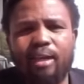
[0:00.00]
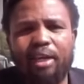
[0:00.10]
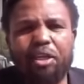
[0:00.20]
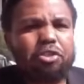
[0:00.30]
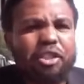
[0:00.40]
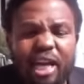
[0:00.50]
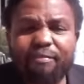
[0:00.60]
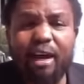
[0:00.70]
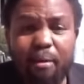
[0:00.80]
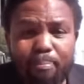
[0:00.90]
It is
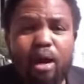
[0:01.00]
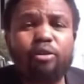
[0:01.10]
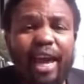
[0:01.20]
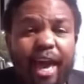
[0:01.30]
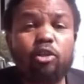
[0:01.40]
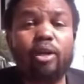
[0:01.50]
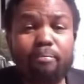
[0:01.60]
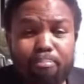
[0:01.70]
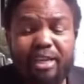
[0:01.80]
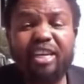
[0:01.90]
never about actually
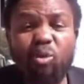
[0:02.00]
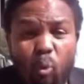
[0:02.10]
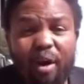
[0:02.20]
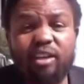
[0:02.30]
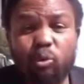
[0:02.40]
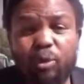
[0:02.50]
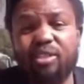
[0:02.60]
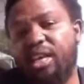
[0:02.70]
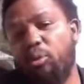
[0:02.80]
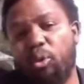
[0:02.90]
meaning what we
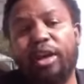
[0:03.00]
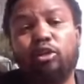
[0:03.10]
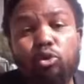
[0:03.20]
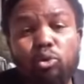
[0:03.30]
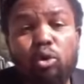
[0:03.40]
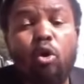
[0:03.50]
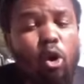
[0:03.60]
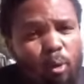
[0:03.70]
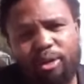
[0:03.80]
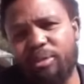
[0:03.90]
say we're going to do
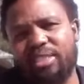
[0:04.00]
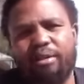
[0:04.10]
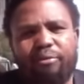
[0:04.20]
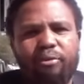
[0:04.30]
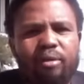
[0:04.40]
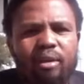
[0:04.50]
or what we stand for.